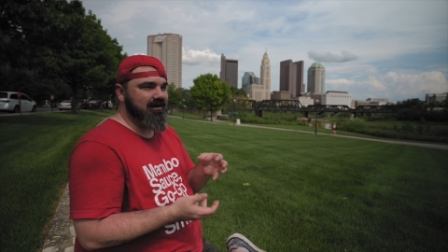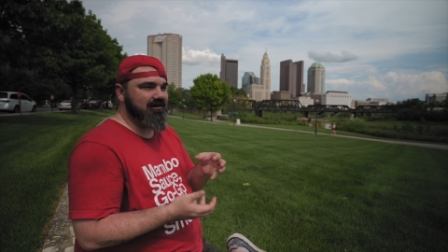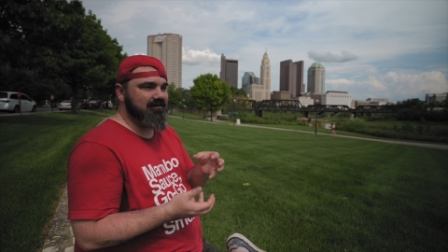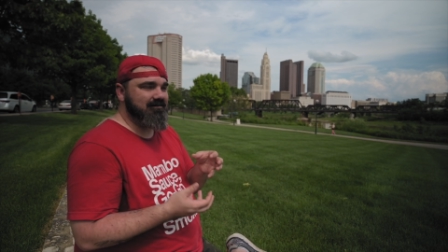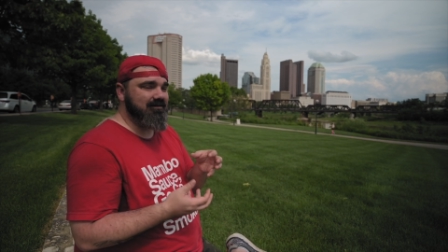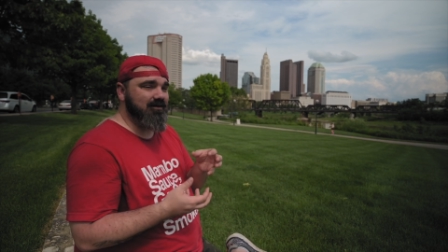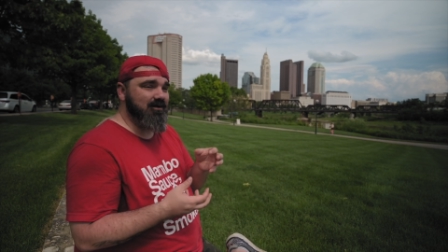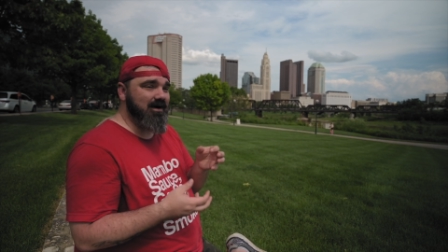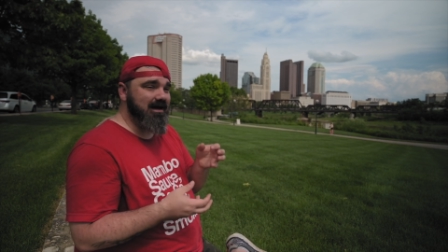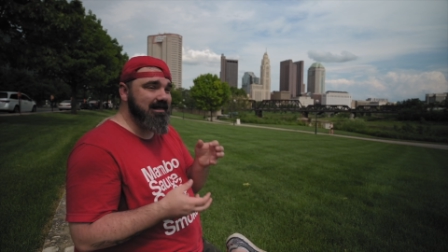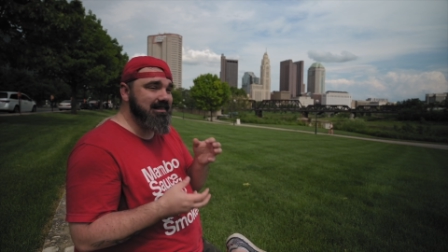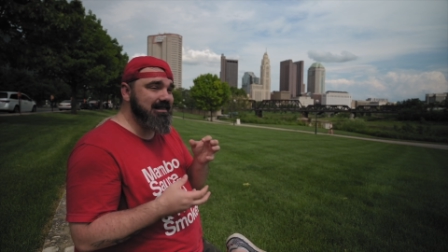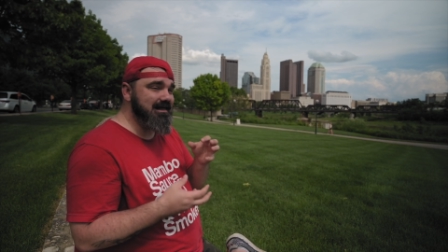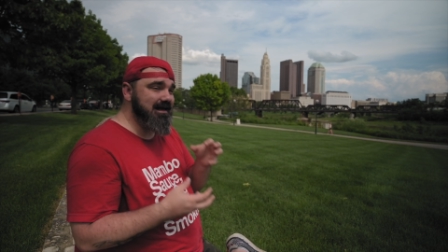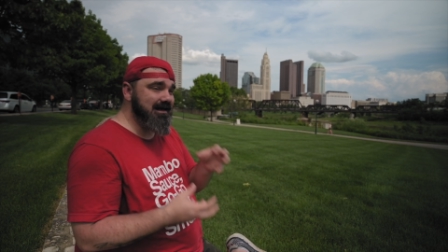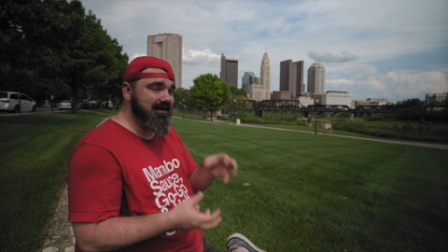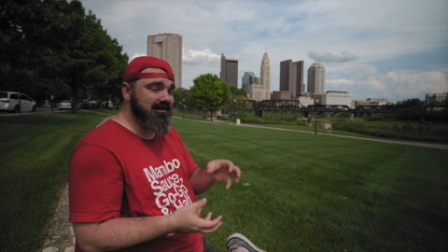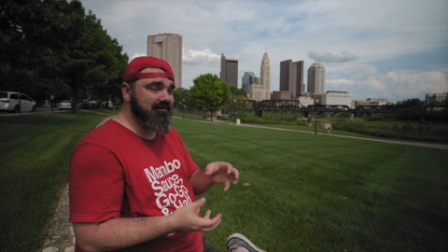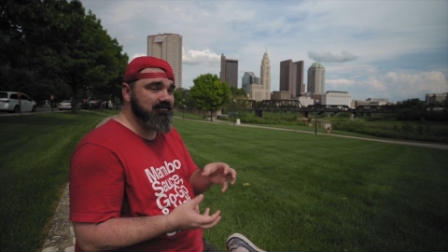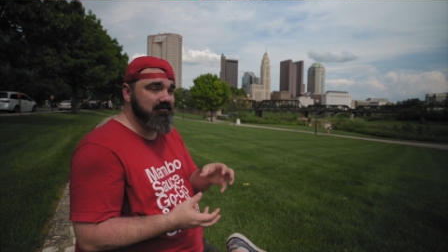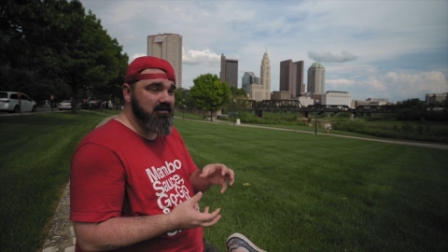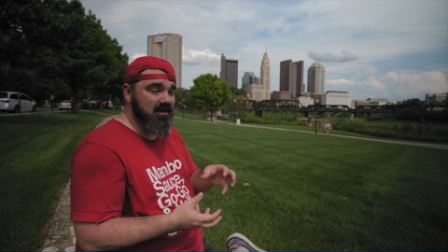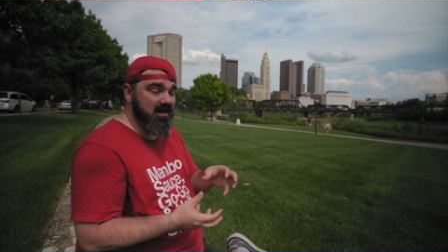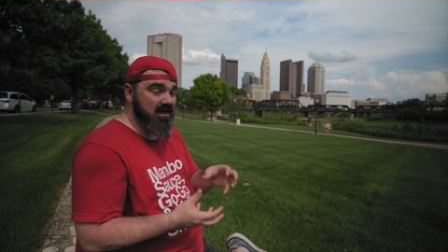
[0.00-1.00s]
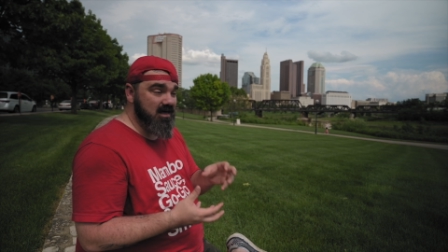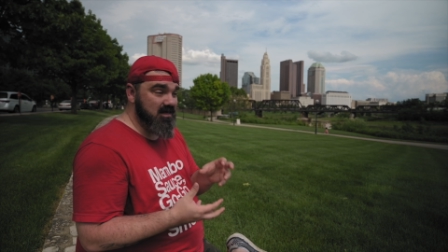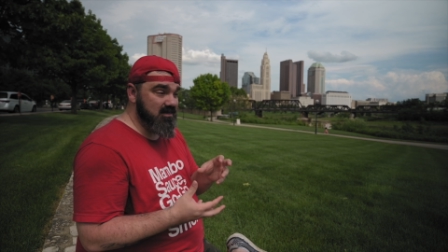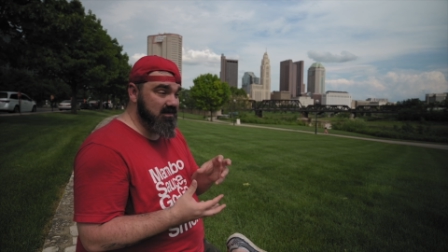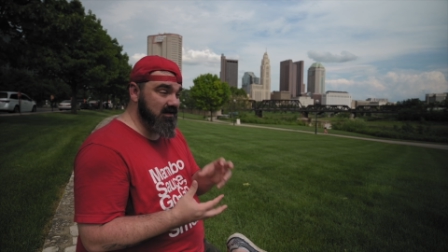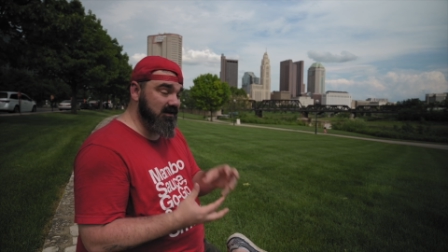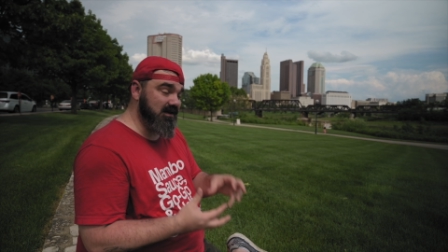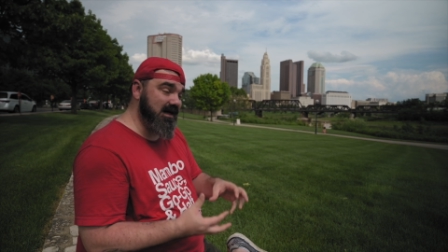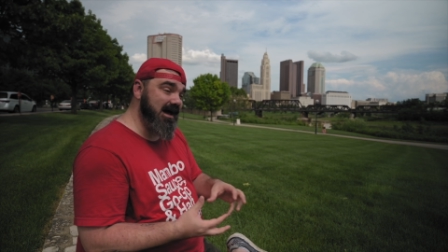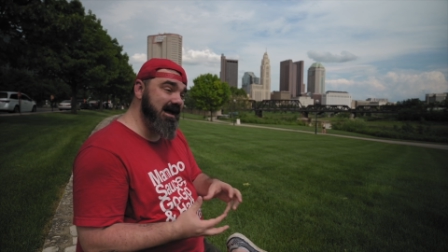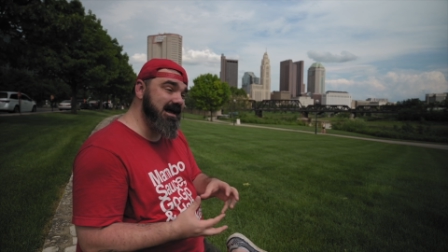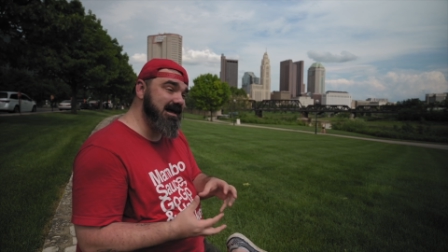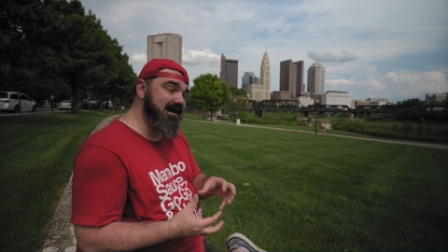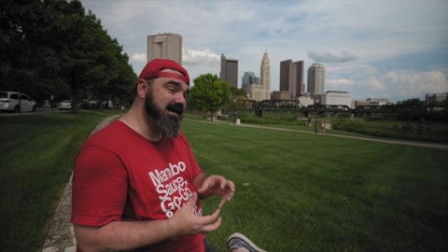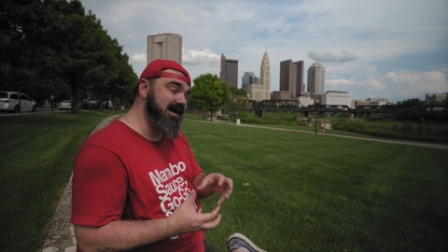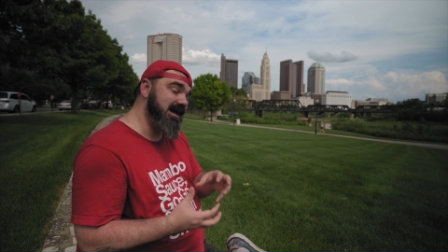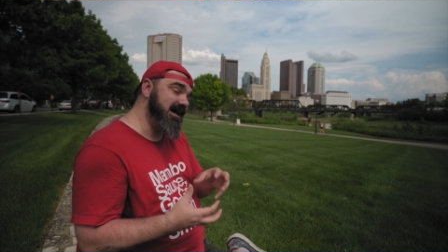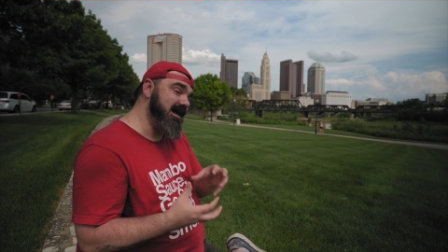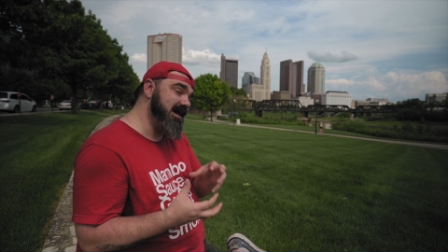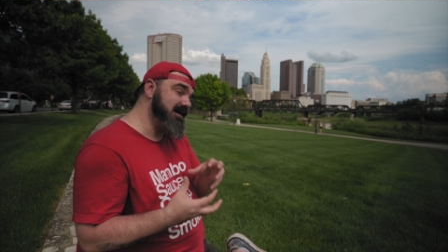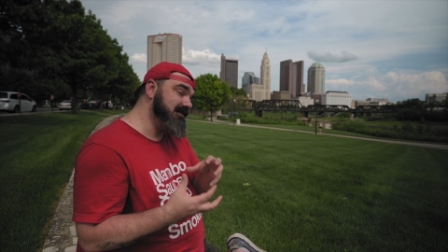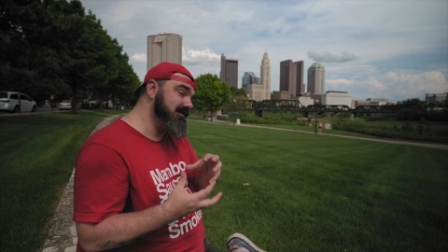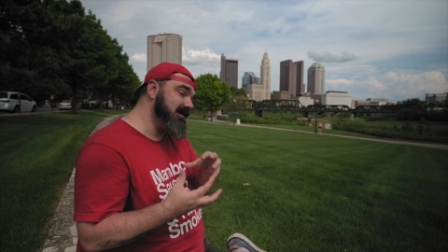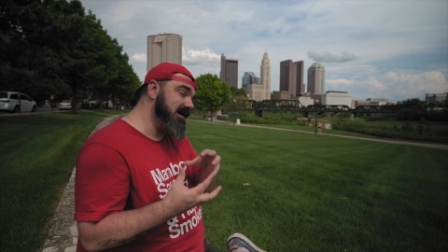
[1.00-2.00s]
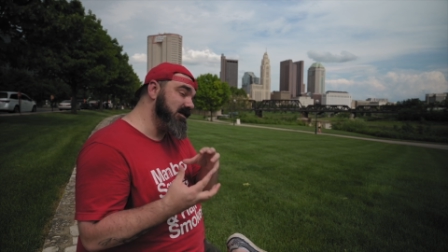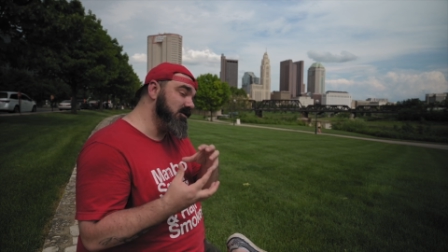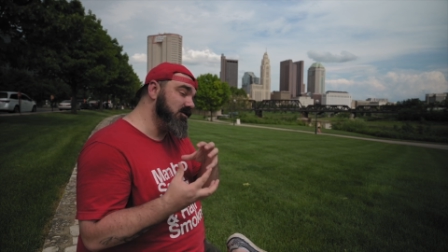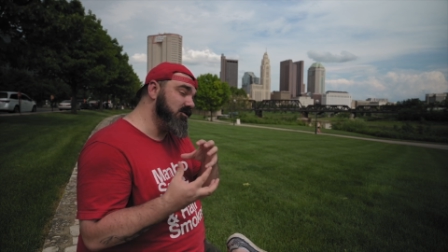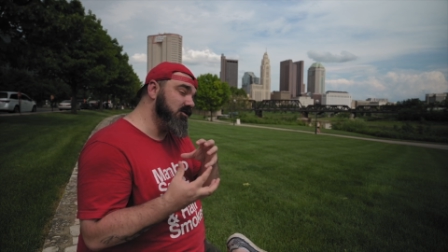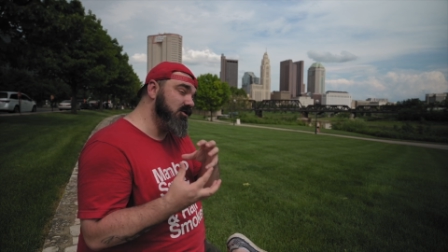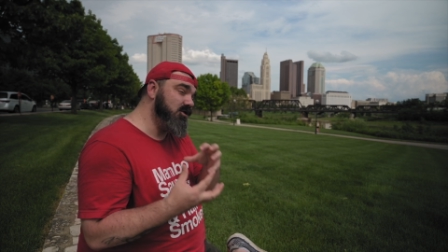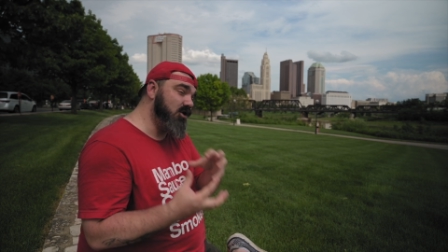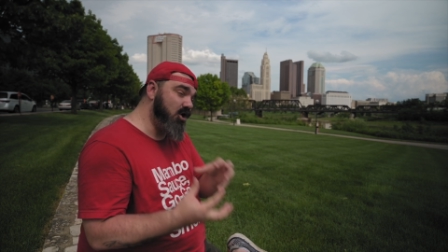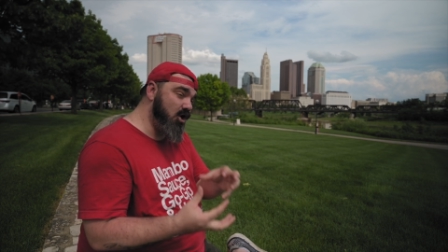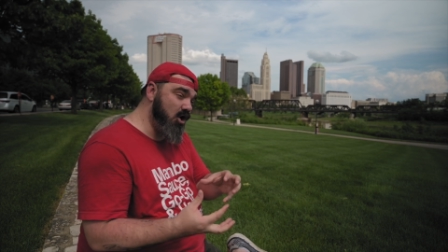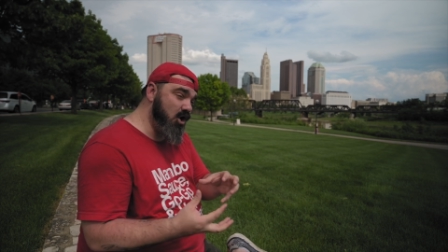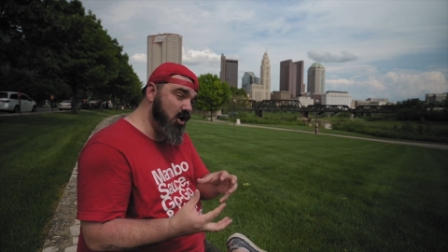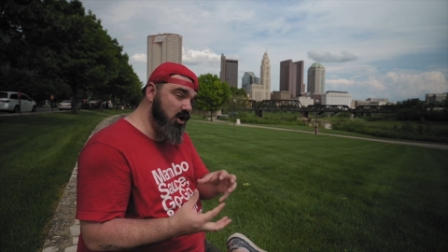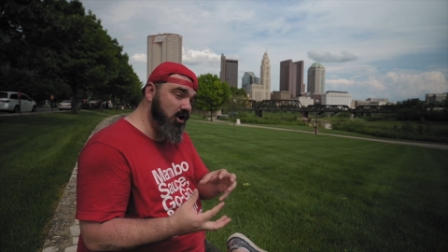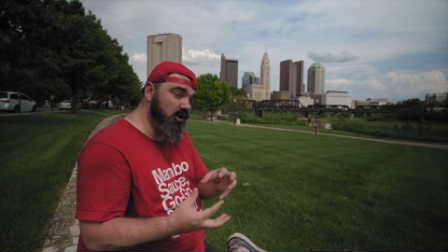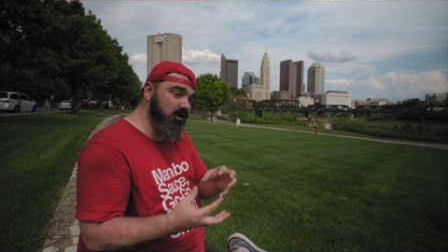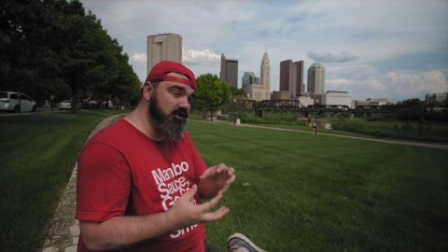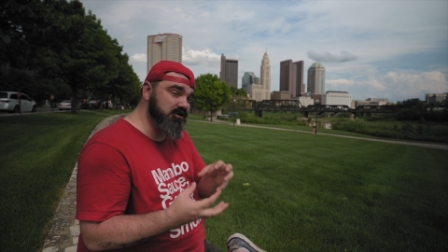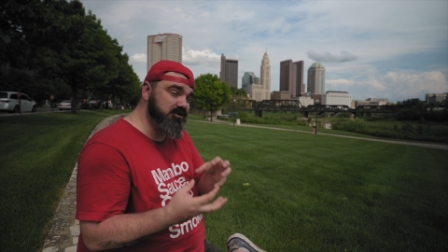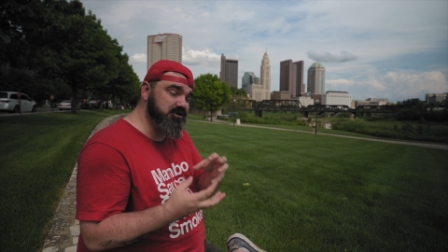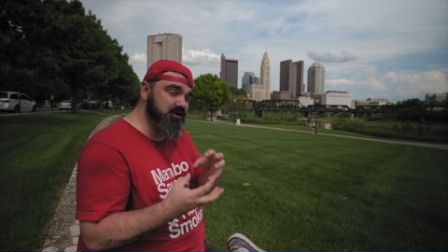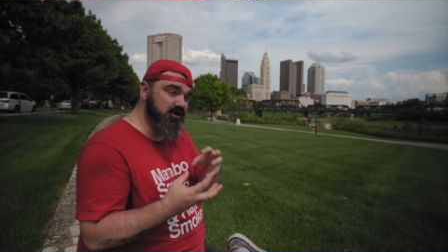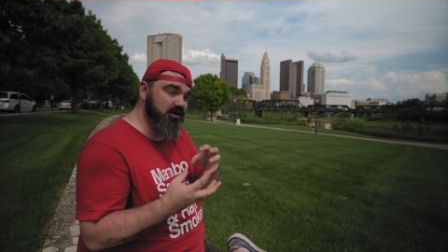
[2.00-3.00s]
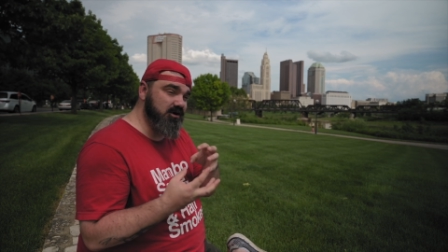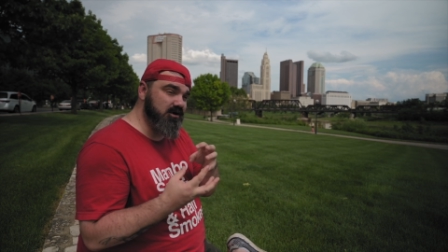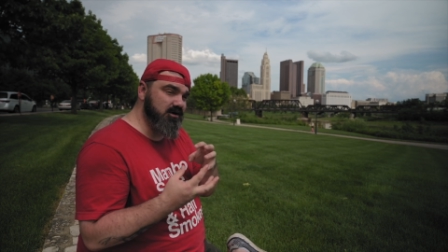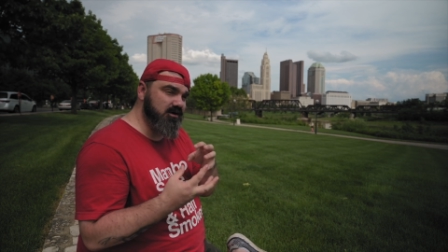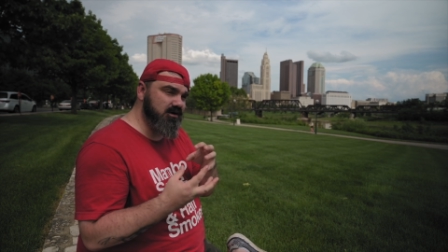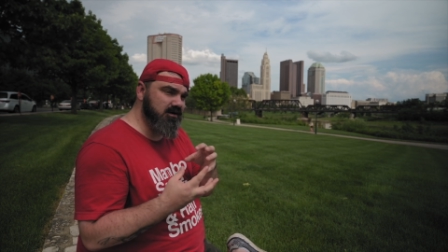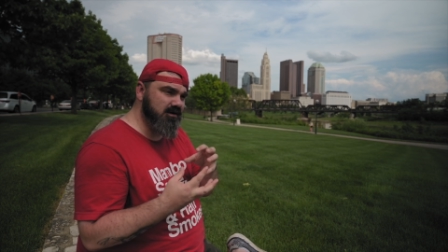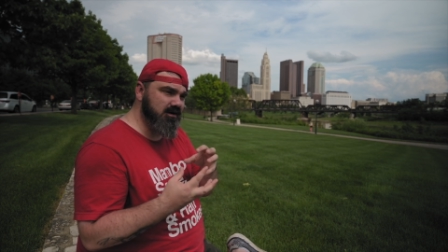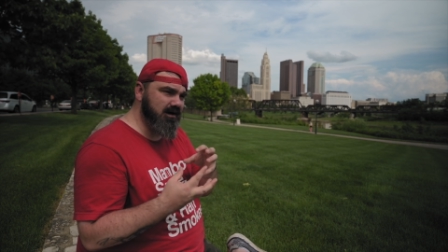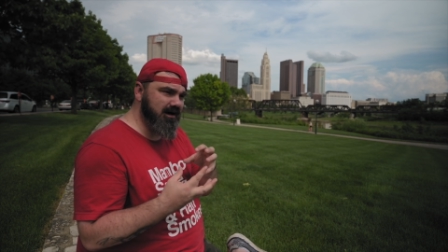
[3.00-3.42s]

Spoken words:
So I think The Lion King has a larger